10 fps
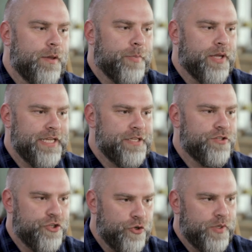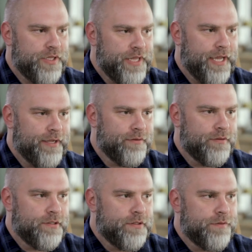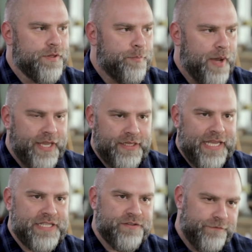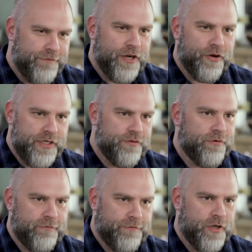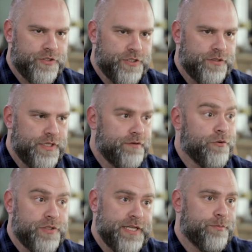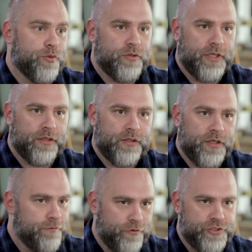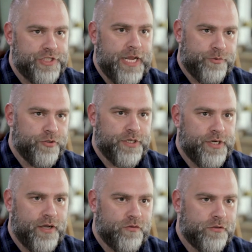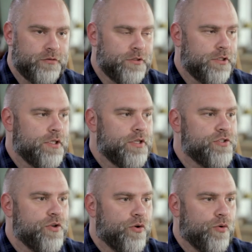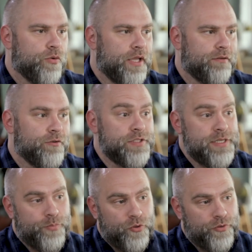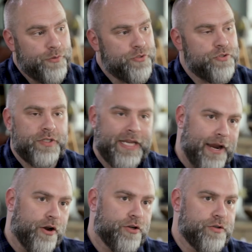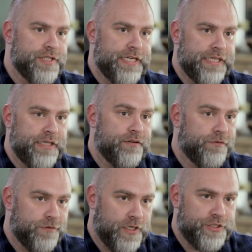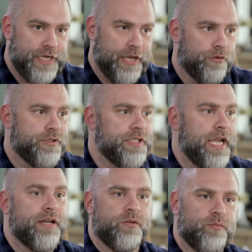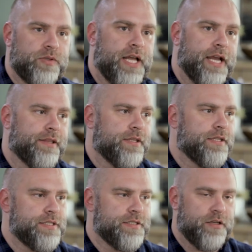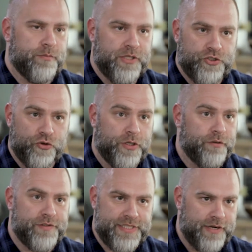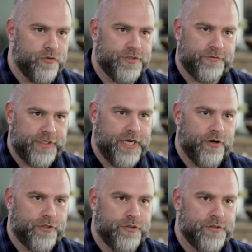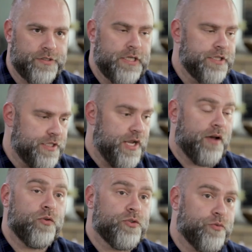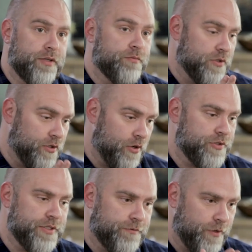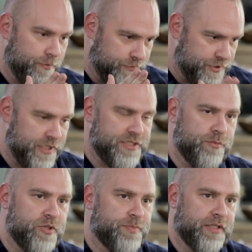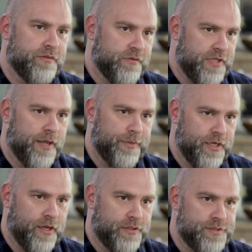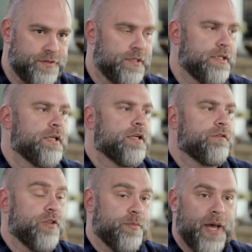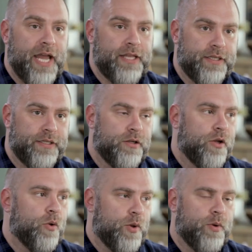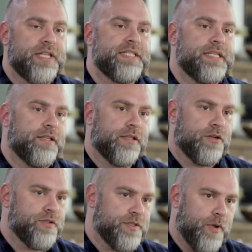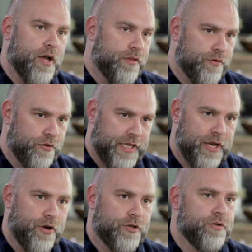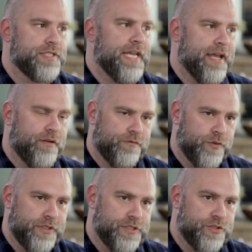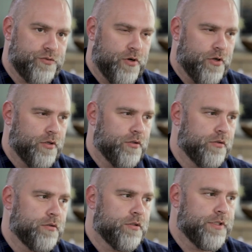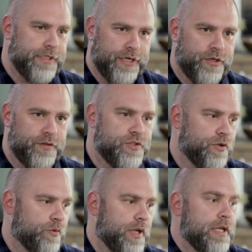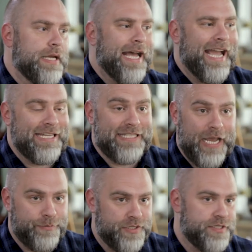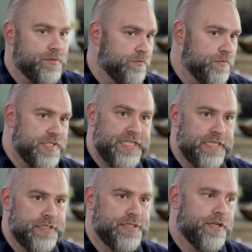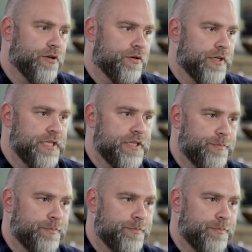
but in doing that, the pilot has a very different function than, for example, like a first chapter in a novel. So like, for example, there were certain characters I needed to flesh out to kind of imply that this is going to be a journey of several different characters. The novel was written largely from just the perspective of Tommy Knox. For the pilot, we want to see that there's some other characters that have really strong narratives. So I adapted some scenes that are in the